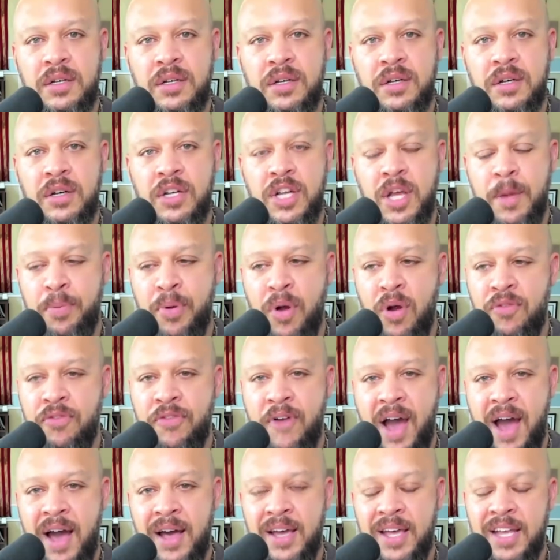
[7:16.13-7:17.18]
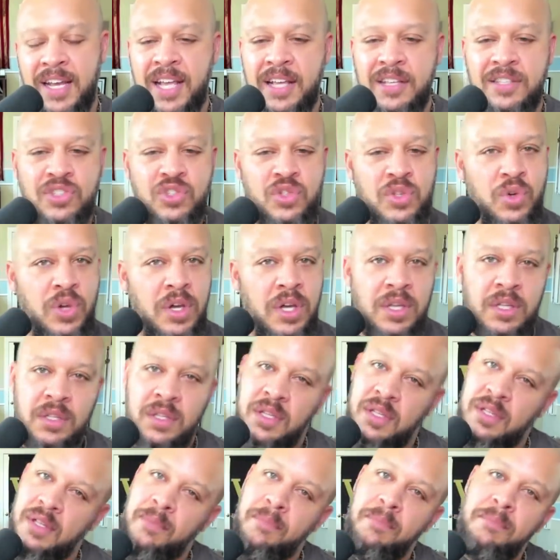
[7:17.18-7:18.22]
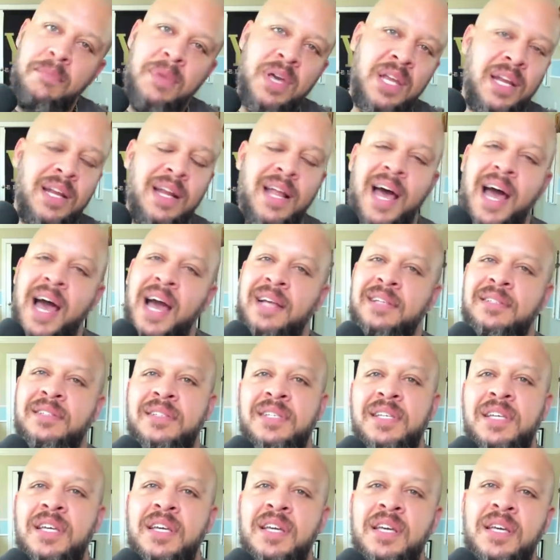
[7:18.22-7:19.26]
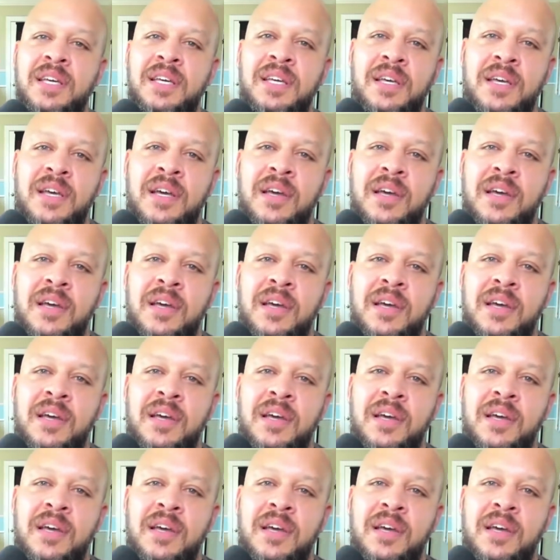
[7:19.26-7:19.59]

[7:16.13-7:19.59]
on their profile, and it's it, the minute I see